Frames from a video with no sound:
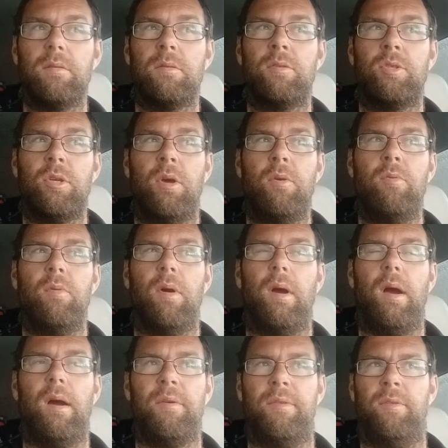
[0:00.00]
so
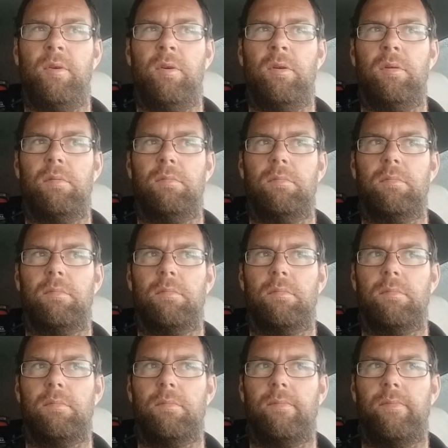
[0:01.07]
I thought
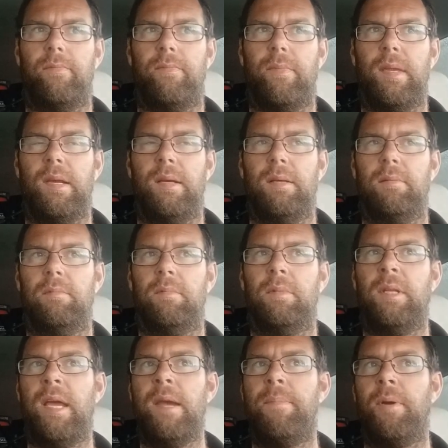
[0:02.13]

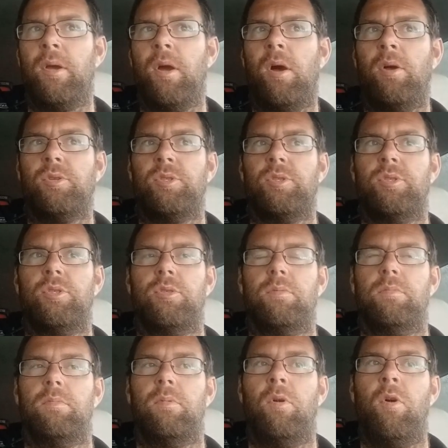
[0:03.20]
labour costs,
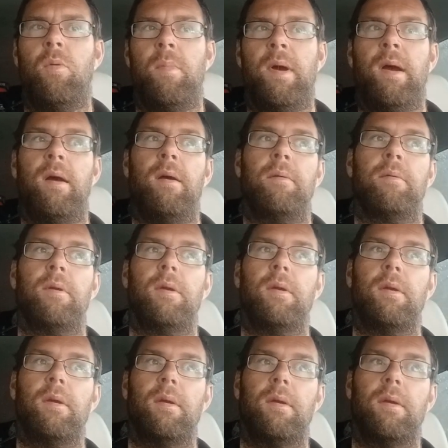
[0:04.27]
all my
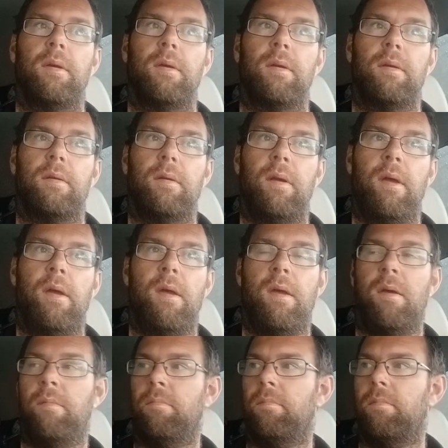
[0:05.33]

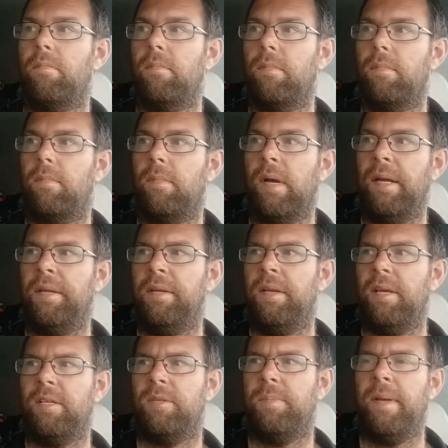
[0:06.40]
added
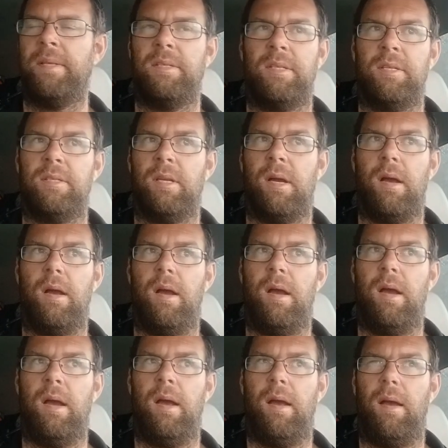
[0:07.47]
expenses,
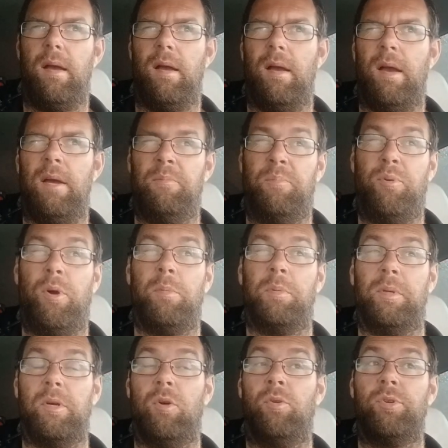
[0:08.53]
I'd
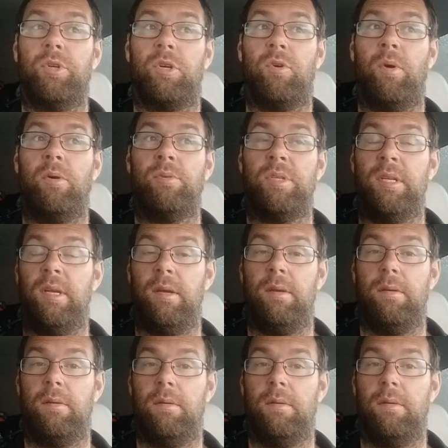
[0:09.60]
probably underquoted it.